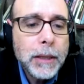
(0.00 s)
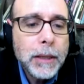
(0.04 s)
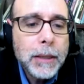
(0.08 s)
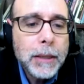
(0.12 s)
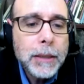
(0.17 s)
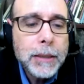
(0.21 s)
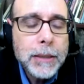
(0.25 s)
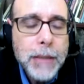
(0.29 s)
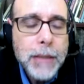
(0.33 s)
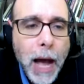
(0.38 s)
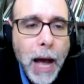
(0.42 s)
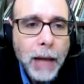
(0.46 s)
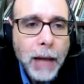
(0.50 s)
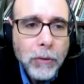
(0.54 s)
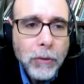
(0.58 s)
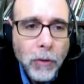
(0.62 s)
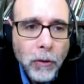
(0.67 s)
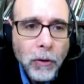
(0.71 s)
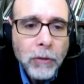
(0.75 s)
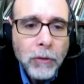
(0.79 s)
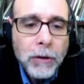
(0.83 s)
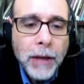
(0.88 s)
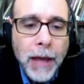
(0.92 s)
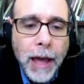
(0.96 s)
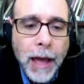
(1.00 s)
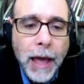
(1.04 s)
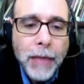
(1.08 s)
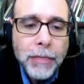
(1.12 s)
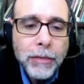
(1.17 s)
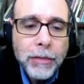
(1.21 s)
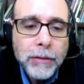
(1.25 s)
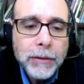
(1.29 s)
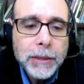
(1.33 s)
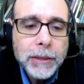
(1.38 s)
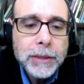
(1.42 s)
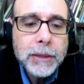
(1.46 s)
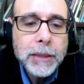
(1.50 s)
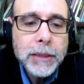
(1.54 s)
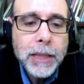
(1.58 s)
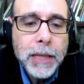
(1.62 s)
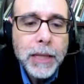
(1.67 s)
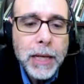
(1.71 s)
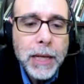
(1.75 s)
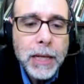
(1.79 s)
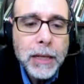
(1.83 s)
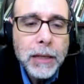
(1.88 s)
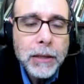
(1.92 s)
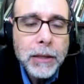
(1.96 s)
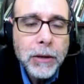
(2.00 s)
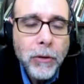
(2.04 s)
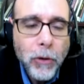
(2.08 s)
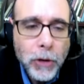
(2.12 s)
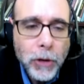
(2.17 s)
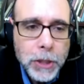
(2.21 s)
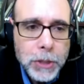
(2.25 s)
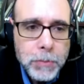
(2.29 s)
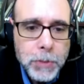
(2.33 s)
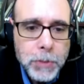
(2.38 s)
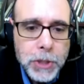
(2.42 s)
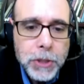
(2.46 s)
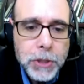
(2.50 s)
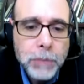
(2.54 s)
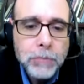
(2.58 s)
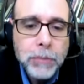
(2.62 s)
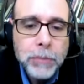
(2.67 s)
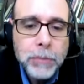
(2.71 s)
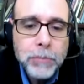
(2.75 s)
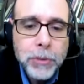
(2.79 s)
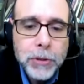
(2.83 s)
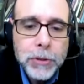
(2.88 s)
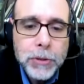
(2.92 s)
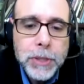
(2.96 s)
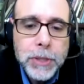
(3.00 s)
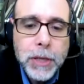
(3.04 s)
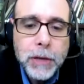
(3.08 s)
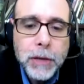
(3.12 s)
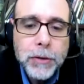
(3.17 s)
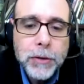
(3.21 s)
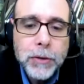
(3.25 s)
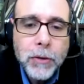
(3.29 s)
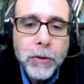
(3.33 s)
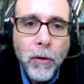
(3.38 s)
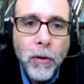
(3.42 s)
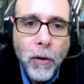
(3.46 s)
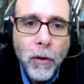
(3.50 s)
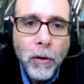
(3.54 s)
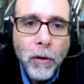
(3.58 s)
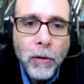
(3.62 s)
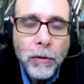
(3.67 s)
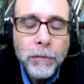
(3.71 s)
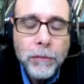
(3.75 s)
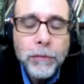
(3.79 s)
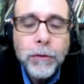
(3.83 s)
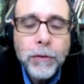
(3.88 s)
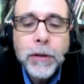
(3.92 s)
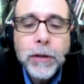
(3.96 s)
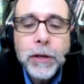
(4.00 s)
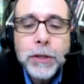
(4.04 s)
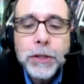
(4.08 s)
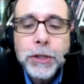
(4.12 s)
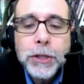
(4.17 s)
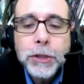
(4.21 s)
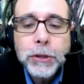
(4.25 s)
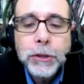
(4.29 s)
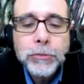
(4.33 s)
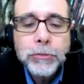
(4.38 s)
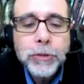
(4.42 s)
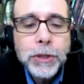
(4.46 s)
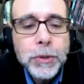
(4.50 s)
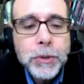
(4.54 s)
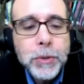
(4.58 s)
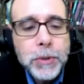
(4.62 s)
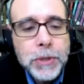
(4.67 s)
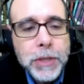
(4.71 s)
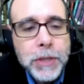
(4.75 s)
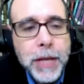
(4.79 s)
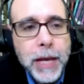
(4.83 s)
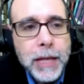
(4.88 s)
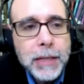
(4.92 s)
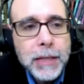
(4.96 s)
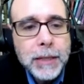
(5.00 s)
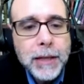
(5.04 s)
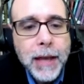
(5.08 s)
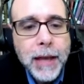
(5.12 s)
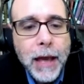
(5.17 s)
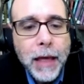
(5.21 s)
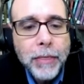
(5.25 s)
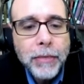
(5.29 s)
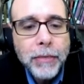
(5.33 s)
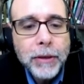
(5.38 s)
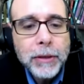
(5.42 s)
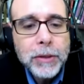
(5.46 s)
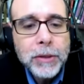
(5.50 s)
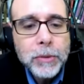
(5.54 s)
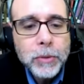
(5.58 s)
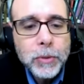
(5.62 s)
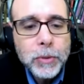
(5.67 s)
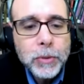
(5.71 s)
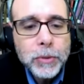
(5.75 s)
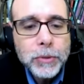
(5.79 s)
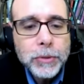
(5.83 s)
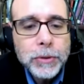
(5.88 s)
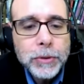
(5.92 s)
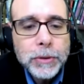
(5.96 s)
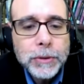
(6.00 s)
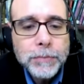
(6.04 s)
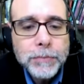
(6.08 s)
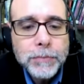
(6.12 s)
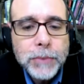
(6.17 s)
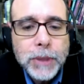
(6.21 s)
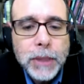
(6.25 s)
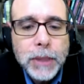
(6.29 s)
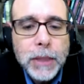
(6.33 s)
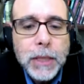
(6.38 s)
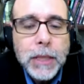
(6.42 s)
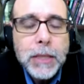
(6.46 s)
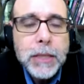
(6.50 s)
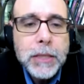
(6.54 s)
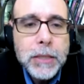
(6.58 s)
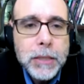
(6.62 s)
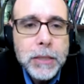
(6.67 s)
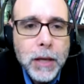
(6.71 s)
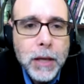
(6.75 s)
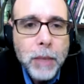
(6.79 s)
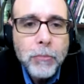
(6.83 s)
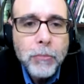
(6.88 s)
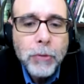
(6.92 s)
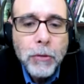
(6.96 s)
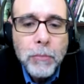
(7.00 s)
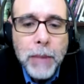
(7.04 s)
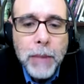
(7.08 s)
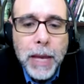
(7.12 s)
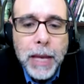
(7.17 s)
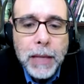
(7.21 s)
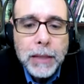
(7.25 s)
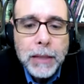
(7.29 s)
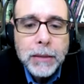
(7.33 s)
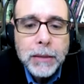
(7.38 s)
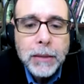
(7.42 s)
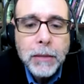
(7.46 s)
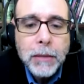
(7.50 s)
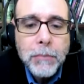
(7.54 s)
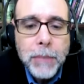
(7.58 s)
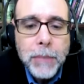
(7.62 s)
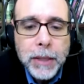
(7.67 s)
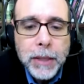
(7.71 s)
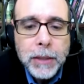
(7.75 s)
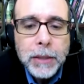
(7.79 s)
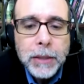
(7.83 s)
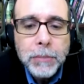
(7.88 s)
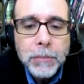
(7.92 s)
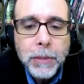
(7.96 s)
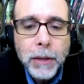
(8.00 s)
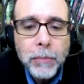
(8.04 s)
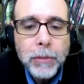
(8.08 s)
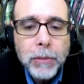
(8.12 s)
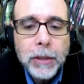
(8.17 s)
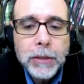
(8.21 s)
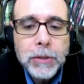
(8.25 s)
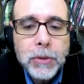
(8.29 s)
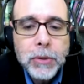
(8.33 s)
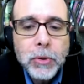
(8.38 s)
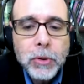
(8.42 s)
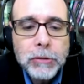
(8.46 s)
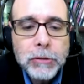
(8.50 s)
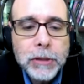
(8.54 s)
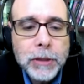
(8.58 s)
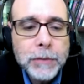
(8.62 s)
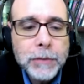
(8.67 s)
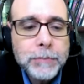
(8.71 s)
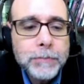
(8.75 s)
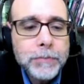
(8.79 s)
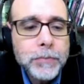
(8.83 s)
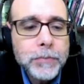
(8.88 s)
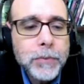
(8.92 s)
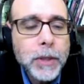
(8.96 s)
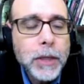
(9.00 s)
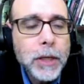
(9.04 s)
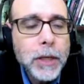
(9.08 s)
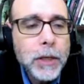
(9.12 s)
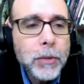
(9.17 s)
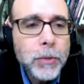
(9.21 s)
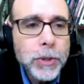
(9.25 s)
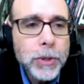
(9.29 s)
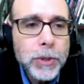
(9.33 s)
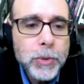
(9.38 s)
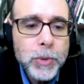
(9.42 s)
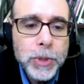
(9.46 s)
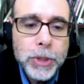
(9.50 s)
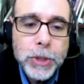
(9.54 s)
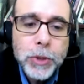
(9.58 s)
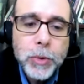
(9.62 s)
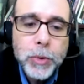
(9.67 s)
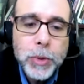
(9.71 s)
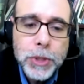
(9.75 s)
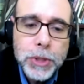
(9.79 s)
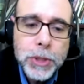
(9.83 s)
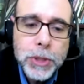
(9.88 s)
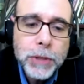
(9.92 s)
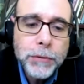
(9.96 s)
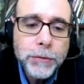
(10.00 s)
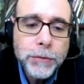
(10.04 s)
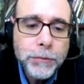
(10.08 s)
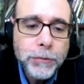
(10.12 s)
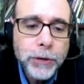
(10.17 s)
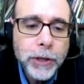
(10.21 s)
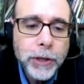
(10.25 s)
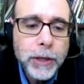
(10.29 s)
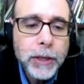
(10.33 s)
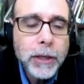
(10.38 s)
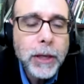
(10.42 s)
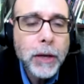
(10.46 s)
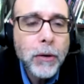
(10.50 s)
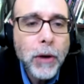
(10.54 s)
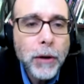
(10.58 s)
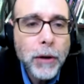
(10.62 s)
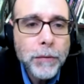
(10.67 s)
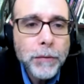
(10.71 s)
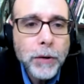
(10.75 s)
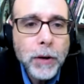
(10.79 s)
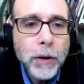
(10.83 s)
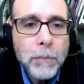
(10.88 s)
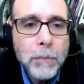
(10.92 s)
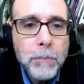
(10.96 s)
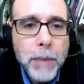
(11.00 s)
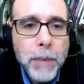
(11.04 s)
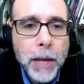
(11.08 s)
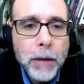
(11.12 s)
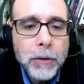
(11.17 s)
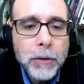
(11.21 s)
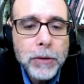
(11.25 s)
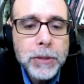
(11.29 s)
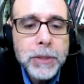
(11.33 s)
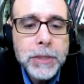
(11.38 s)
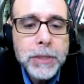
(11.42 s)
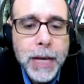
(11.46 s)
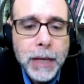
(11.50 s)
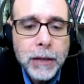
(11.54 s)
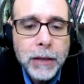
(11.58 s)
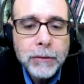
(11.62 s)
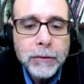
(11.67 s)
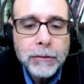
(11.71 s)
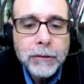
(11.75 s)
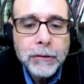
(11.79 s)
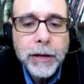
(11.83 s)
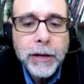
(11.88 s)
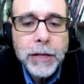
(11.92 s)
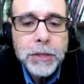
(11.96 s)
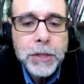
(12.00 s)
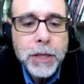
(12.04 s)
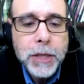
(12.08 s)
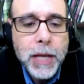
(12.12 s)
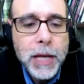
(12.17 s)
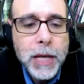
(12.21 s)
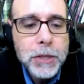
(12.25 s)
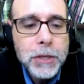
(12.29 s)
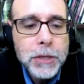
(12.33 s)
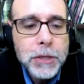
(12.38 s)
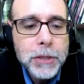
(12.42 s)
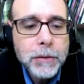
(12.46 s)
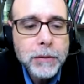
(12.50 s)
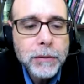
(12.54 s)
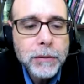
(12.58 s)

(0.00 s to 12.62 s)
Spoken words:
Not all Catholics heeded Archbishop Purcell's call for their children to attend Catholic schools. Some remained committed to public schooling, which was tuition-free and offered a better secular education.